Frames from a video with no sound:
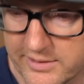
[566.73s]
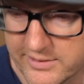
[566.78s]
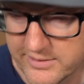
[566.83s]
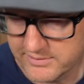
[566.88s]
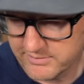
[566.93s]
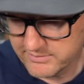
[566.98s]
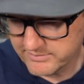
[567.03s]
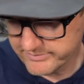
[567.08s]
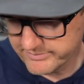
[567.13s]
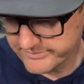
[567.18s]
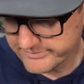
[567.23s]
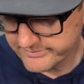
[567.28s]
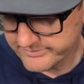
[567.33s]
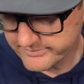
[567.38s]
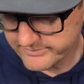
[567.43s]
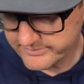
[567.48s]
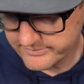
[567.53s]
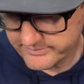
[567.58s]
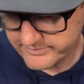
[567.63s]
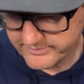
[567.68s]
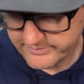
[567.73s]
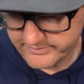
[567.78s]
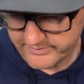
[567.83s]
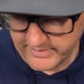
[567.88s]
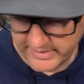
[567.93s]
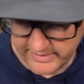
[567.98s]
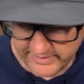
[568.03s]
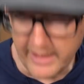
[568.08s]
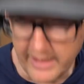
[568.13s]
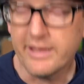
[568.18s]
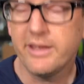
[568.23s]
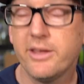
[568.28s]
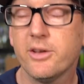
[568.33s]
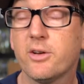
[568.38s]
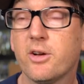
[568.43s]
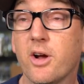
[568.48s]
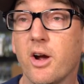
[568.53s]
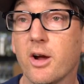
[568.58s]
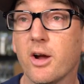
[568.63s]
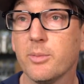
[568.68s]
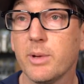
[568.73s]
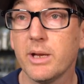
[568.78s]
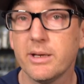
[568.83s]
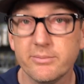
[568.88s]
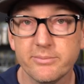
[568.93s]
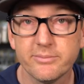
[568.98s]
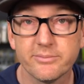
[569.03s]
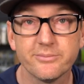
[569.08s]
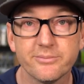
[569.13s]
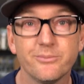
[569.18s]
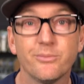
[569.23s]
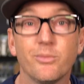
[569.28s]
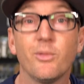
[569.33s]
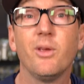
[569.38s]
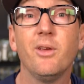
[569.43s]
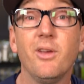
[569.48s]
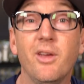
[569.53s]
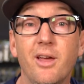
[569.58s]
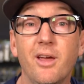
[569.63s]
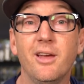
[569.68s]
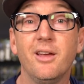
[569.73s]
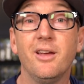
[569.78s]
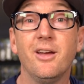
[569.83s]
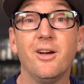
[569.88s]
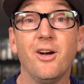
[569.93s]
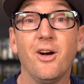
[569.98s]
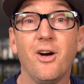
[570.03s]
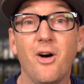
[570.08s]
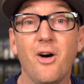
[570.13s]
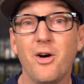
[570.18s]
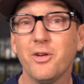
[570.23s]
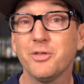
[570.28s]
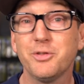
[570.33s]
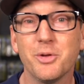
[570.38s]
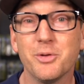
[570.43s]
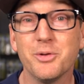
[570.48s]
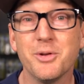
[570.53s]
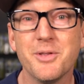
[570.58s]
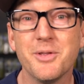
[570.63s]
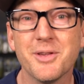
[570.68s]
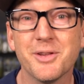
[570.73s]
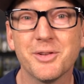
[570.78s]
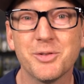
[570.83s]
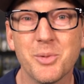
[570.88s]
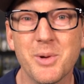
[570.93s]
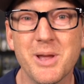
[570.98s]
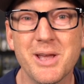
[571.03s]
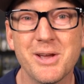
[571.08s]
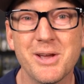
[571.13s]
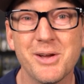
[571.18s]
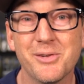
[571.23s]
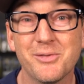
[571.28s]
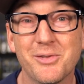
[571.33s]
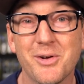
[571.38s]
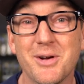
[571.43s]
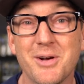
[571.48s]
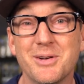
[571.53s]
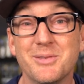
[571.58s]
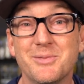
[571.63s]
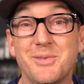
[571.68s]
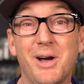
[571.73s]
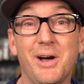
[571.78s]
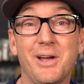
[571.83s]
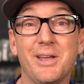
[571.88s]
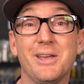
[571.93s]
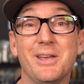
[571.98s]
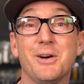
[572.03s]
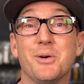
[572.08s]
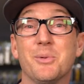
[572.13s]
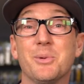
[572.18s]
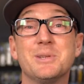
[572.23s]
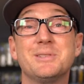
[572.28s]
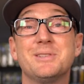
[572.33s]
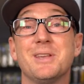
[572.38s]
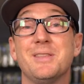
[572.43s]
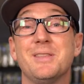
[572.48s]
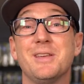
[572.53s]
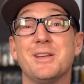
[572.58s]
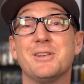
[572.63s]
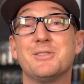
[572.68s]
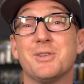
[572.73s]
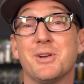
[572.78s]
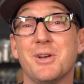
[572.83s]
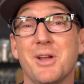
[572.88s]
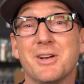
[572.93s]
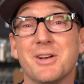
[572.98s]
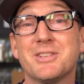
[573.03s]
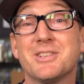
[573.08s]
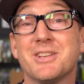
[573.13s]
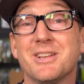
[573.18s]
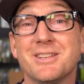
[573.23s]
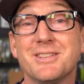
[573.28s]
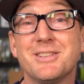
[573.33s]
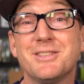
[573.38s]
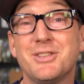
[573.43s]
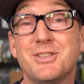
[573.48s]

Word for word: this? Thank you, Carmen. Also, new this week from Valley Hill, we see the introduction